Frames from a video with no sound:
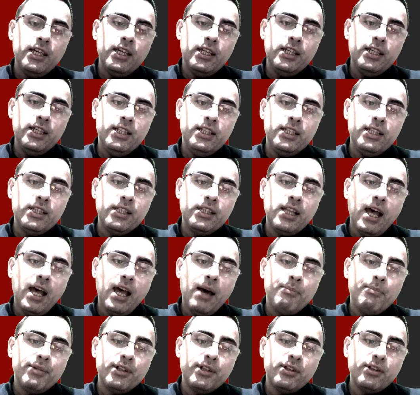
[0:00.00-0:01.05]
it's
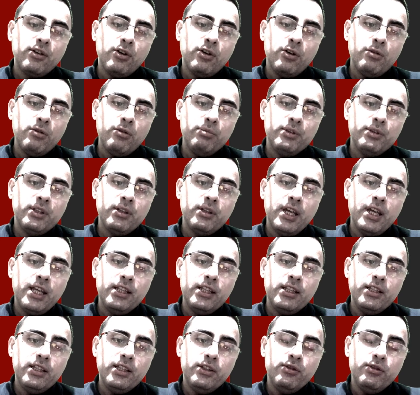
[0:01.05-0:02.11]
absorbed
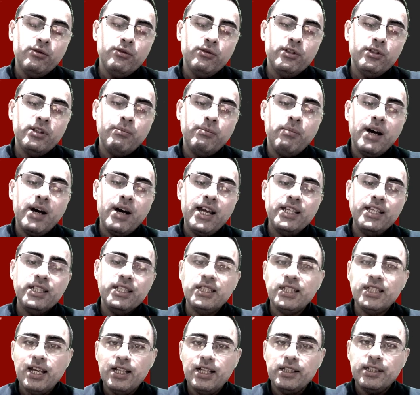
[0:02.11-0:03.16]
and used by
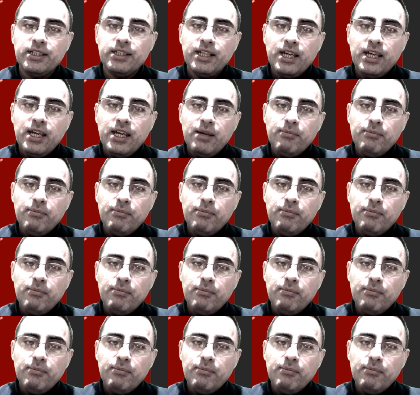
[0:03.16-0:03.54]
cells